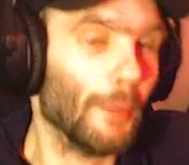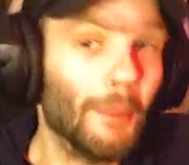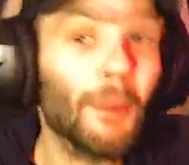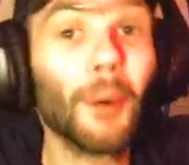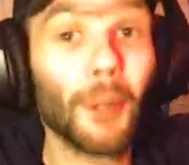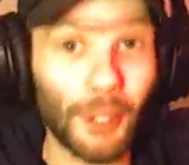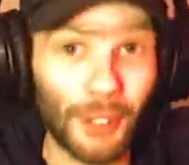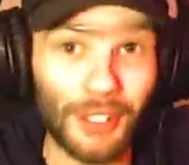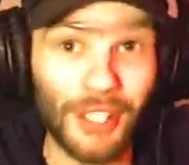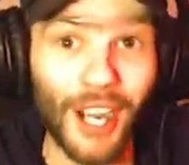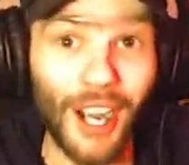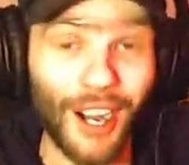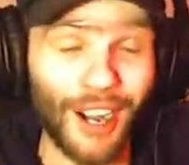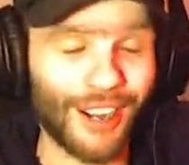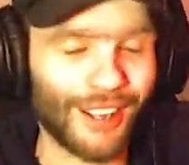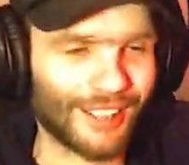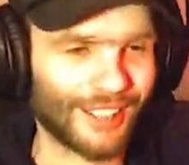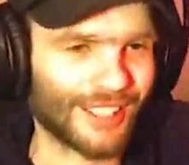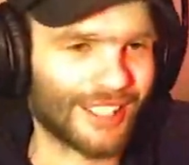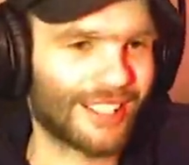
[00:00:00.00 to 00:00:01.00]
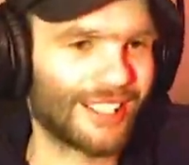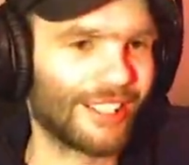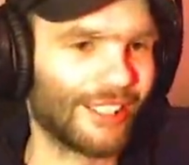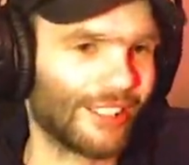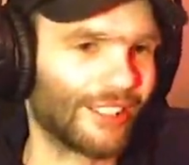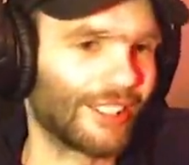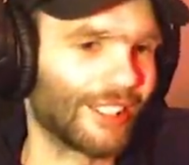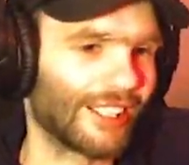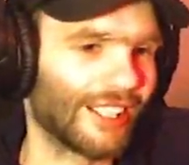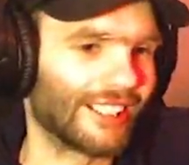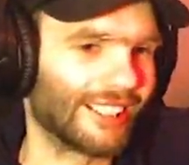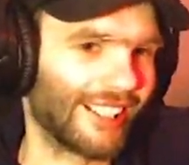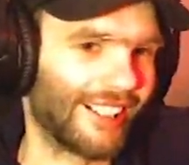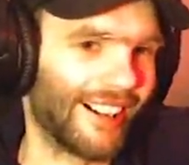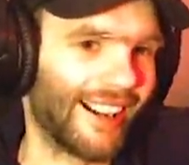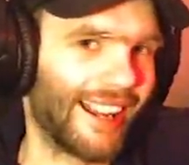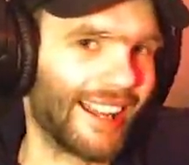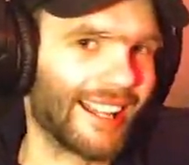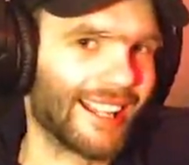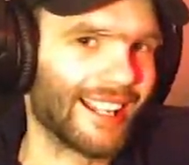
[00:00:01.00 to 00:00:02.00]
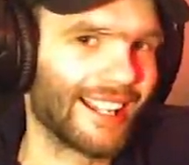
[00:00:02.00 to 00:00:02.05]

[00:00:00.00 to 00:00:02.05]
more chance you're gonna die.